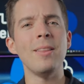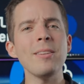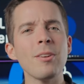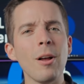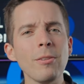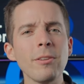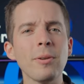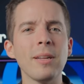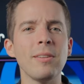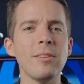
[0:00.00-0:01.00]
This also
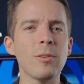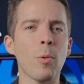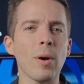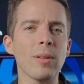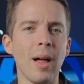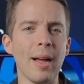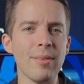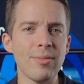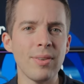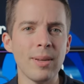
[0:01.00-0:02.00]
gets into work
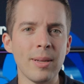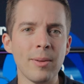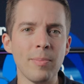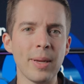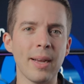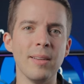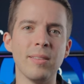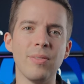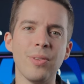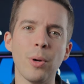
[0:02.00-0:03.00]
life, because
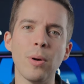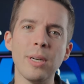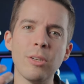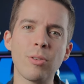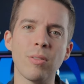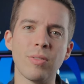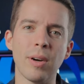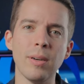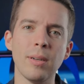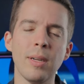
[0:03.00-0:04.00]
if you're an
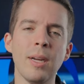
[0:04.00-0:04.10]
introvert,